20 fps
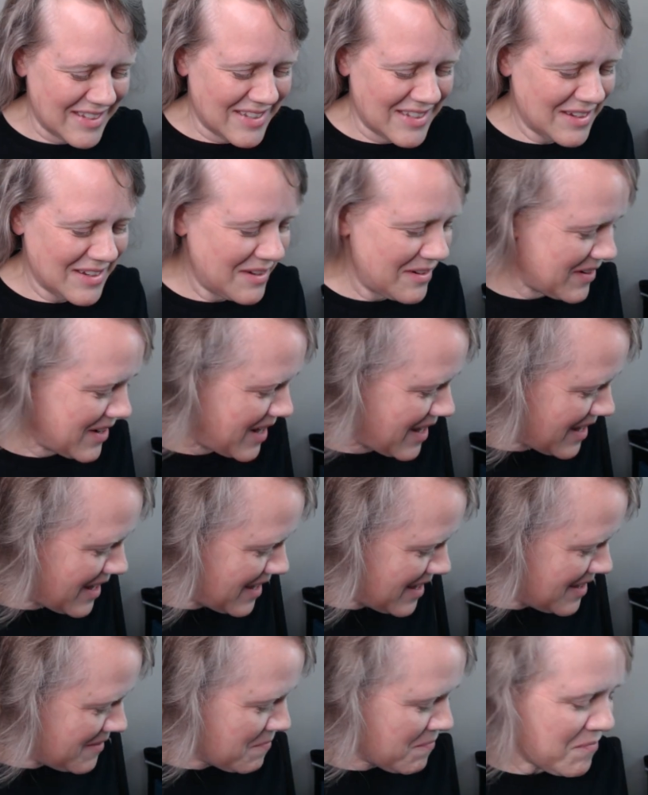So, uh,
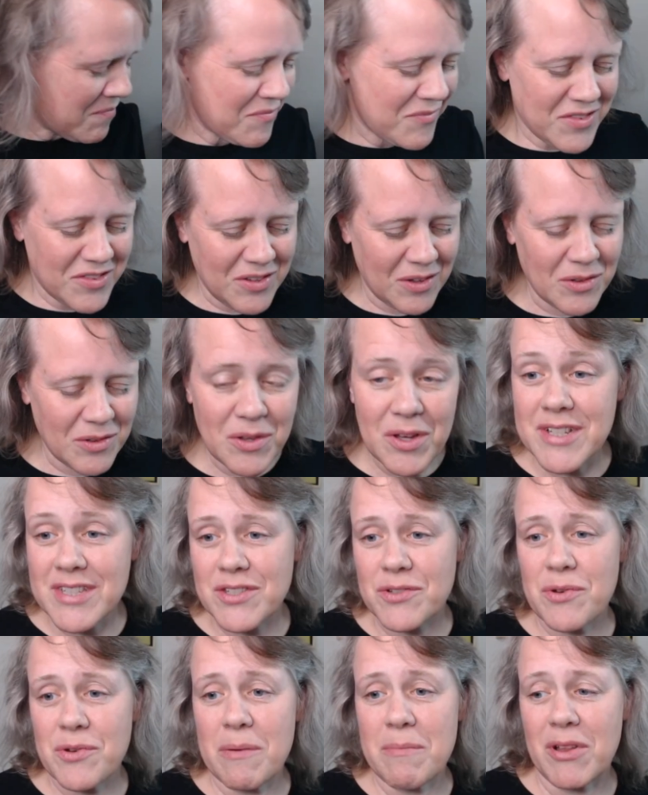so Luca's
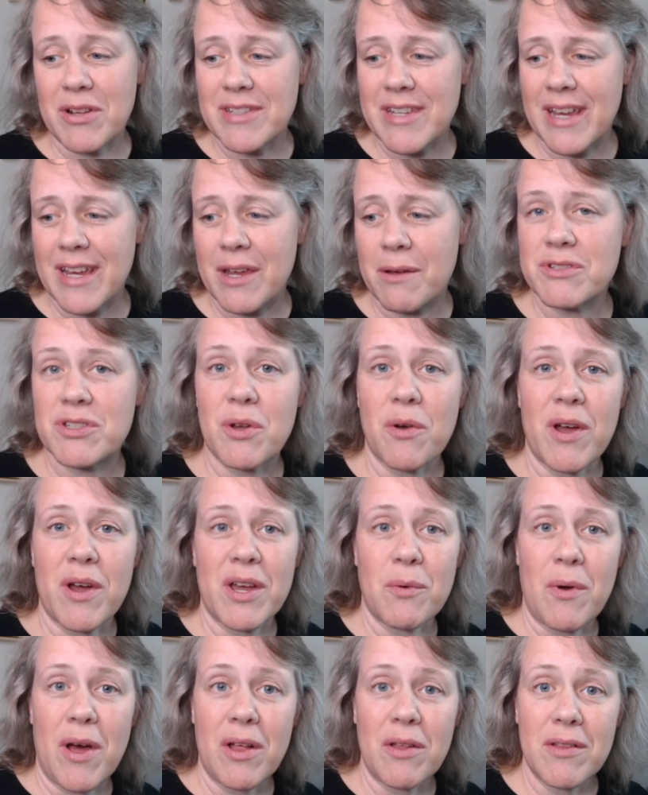stream looked like it was
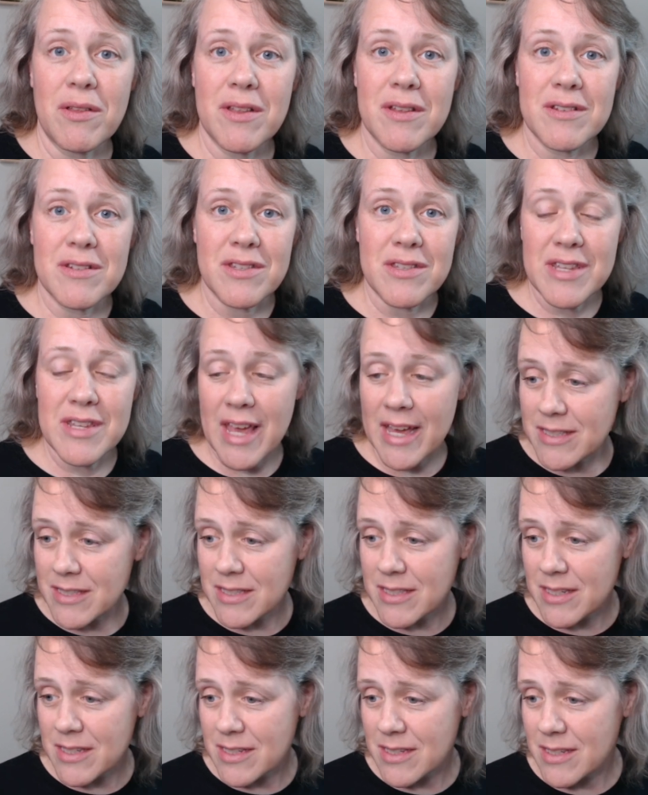going well.
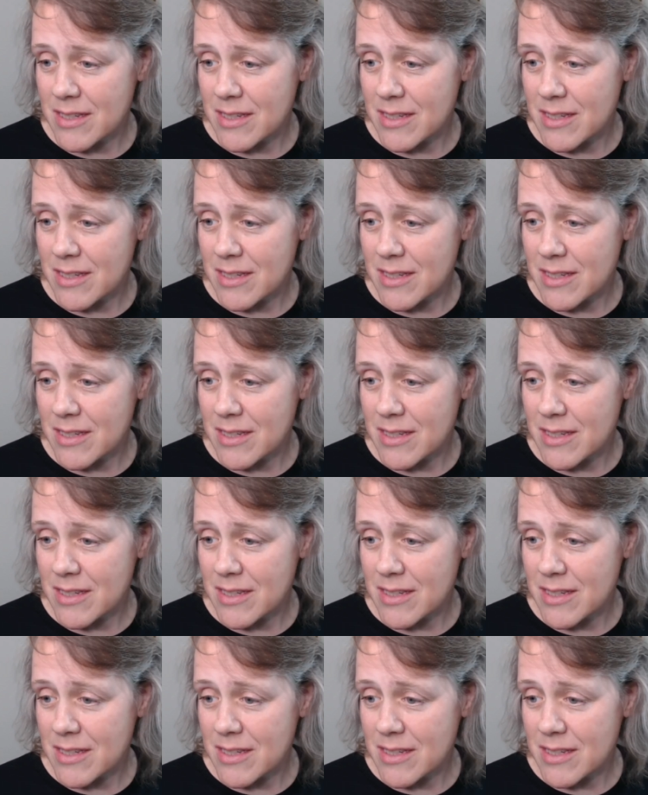Yes.